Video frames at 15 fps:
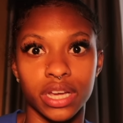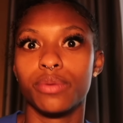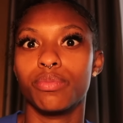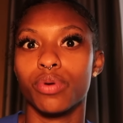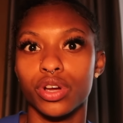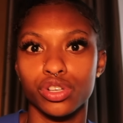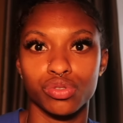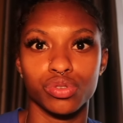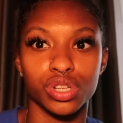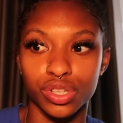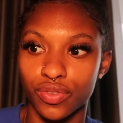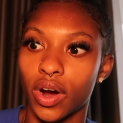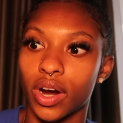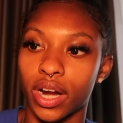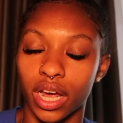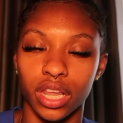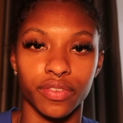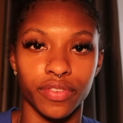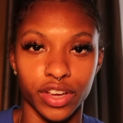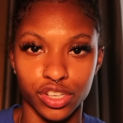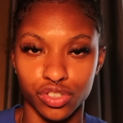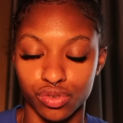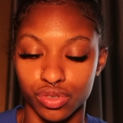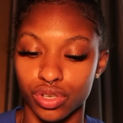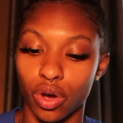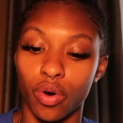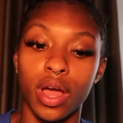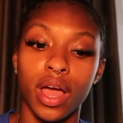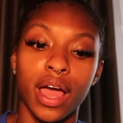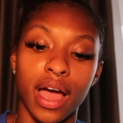He brings you this far to elevate you.
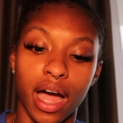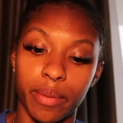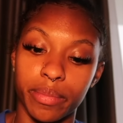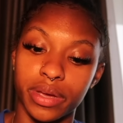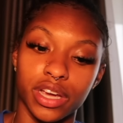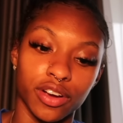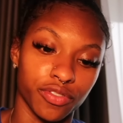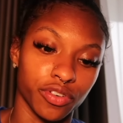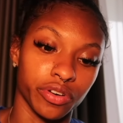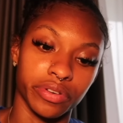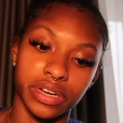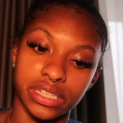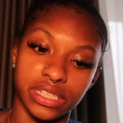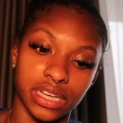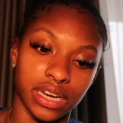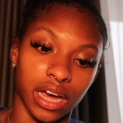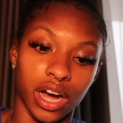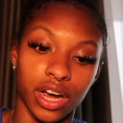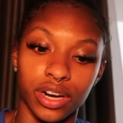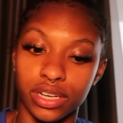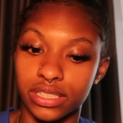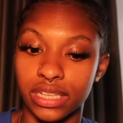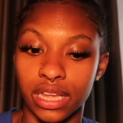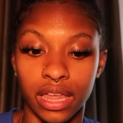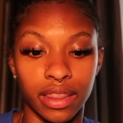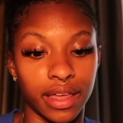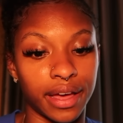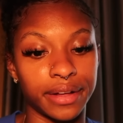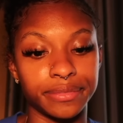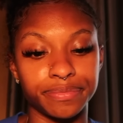So I'm here for a reason. I
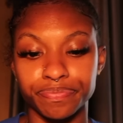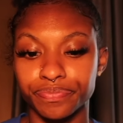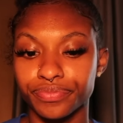understand that.